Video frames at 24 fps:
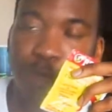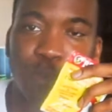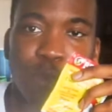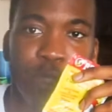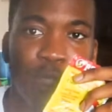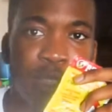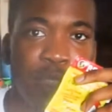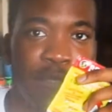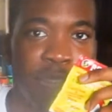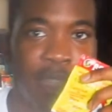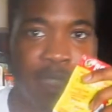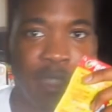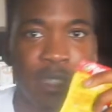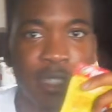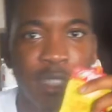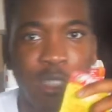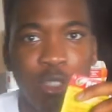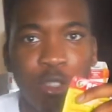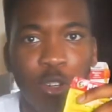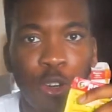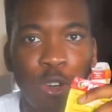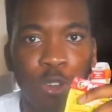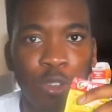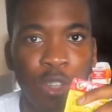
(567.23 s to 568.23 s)
one, like this is
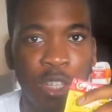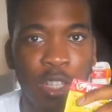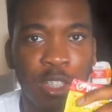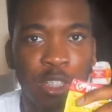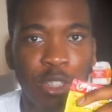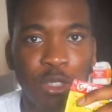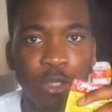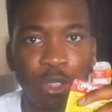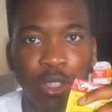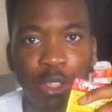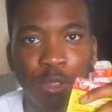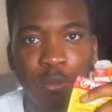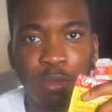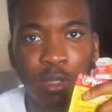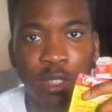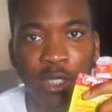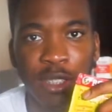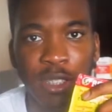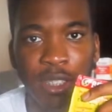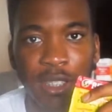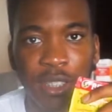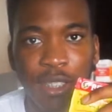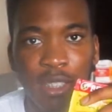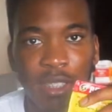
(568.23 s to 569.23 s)
all natural,
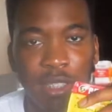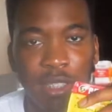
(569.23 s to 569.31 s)
but